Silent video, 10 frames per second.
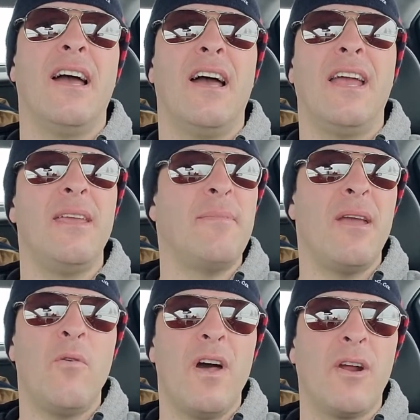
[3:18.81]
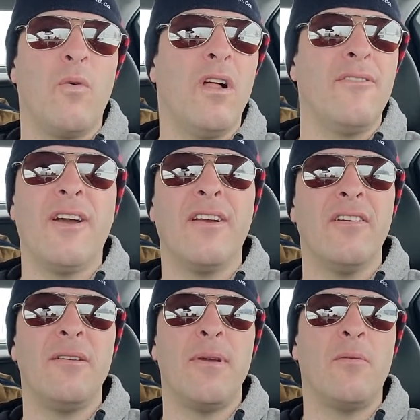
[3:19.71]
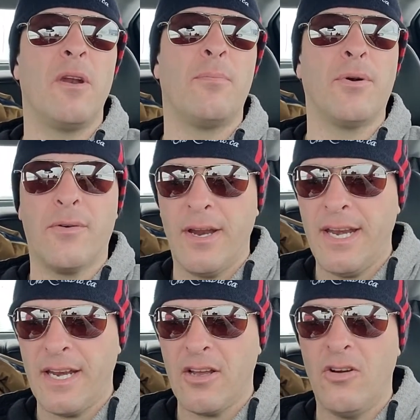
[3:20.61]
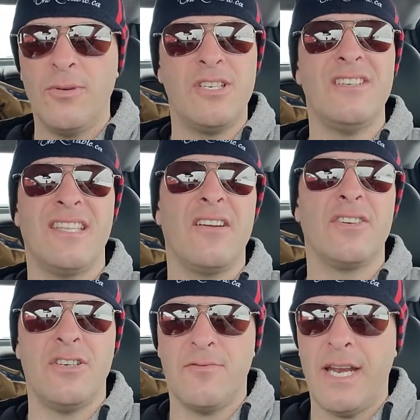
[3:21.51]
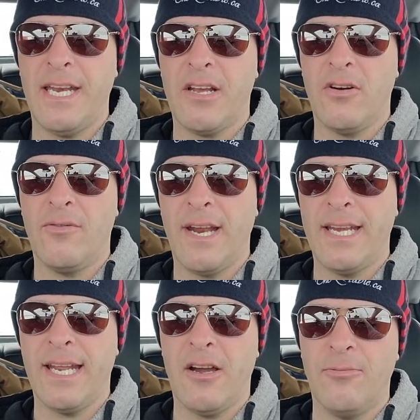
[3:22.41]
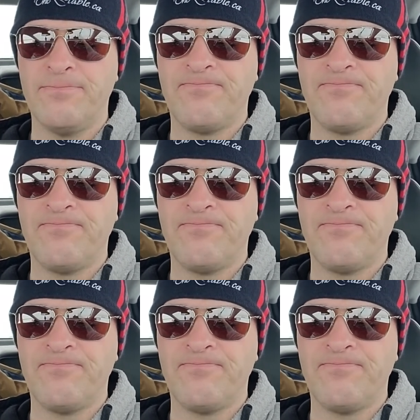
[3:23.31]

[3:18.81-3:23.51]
He may want to qualify her, he may want to put her right in to go, but she's there, she's ready to go right now.